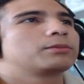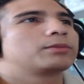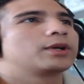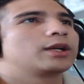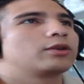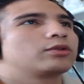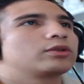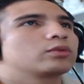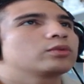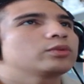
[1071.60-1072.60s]
But
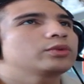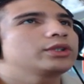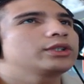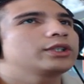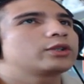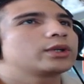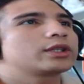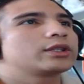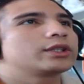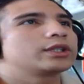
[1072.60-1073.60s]
really
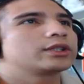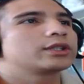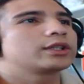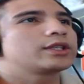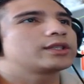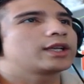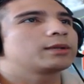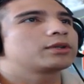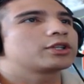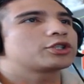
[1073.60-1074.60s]
quickly, he's
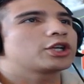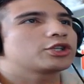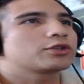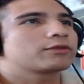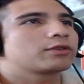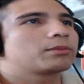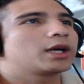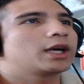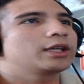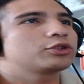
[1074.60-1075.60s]
able to change it from
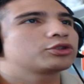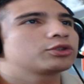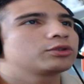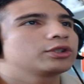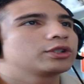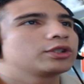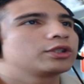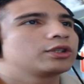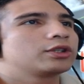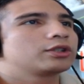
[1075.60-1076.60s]
behind the shoulder
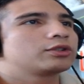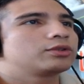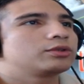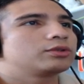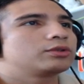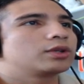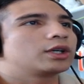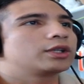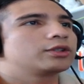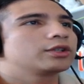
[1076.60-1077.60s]
to
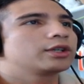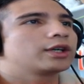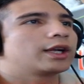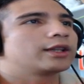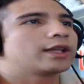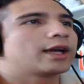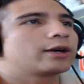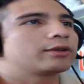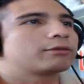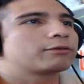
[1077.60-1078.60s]
under and
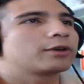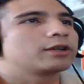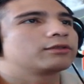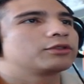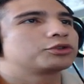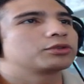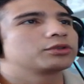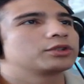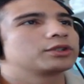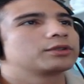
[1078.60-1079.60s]
now in front of the
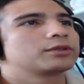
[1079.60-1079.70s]
shoulder.